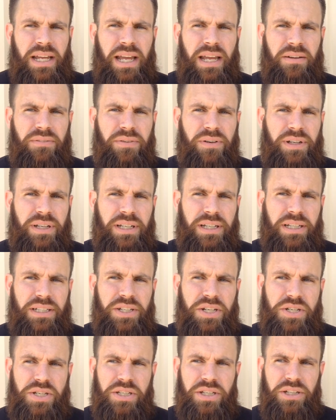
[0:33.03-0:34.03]

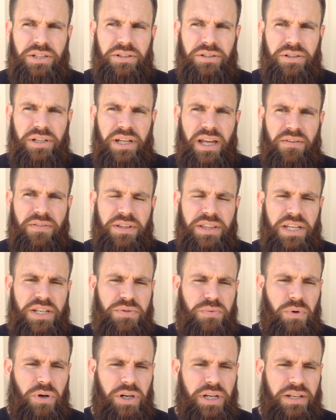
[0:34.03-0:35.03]

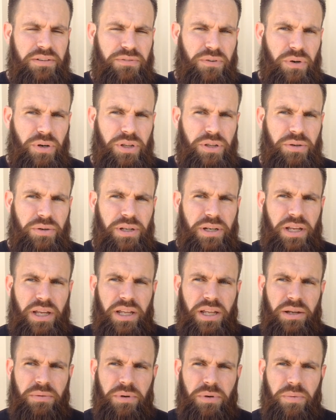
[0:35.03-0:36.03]
everything's working for you,
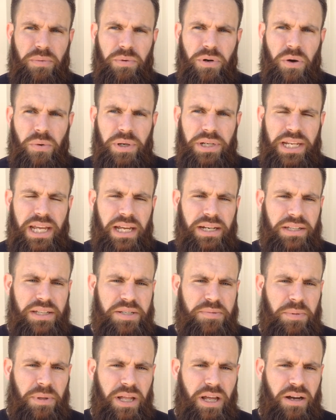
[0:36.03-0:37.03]
and we're going down to
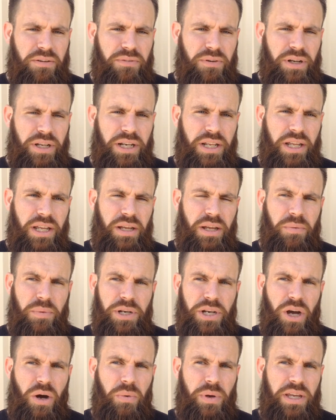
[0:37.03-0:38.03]
this playoff run, and
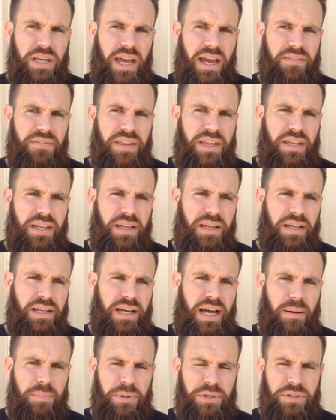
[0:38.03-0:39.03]
we know we have the
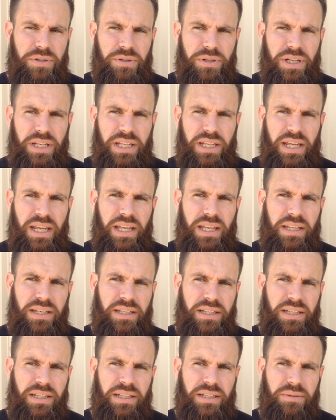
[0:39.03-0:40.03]
opportunity and
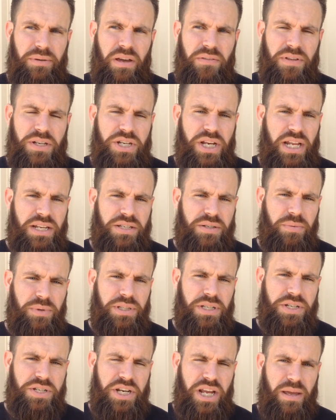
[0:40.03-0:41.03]
we have the chance to
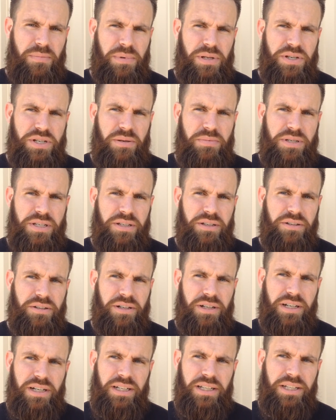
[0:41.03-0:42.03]
win this championship
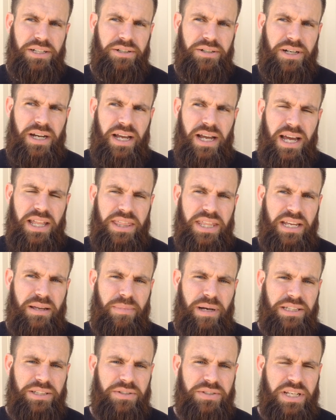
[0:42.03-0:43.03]
still. You know, I think
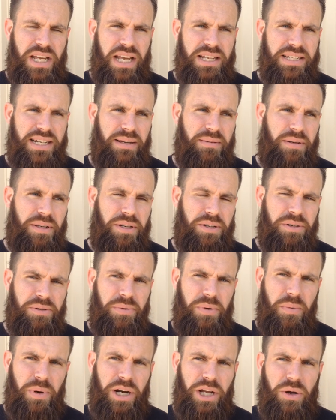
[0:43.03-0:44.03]
about those guys,
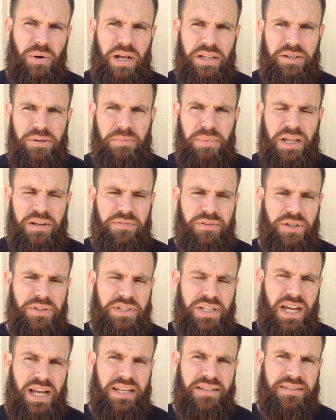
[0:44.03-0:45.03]
and we want to go out there and play for
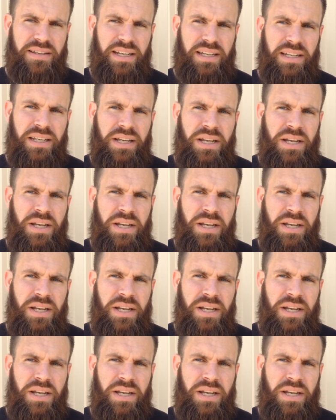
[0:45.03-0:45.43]
those guys like